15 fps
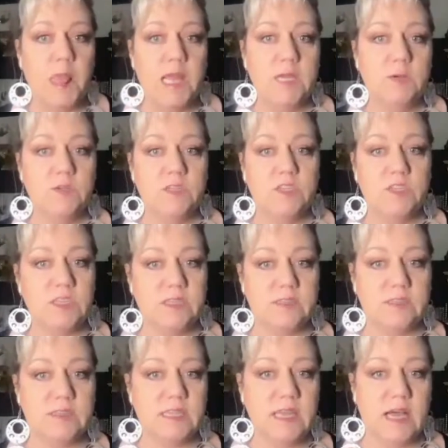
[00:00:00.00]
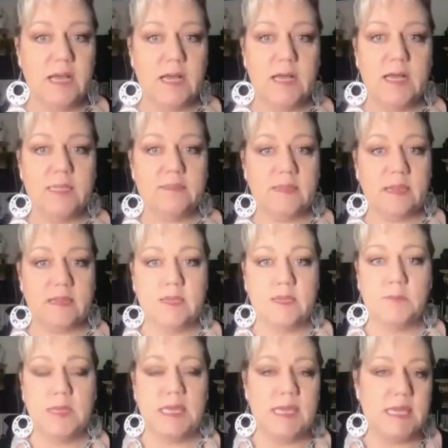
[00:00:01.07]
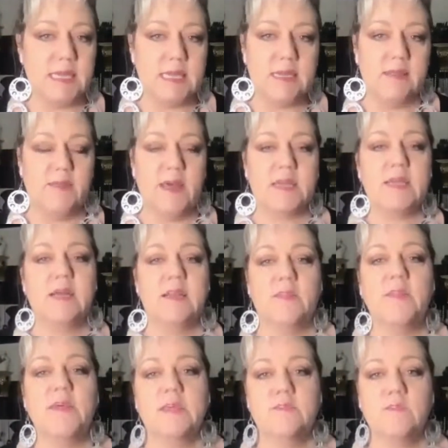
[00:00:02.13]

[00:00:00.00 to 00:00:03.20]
It was just sucking me in and that kind of thing.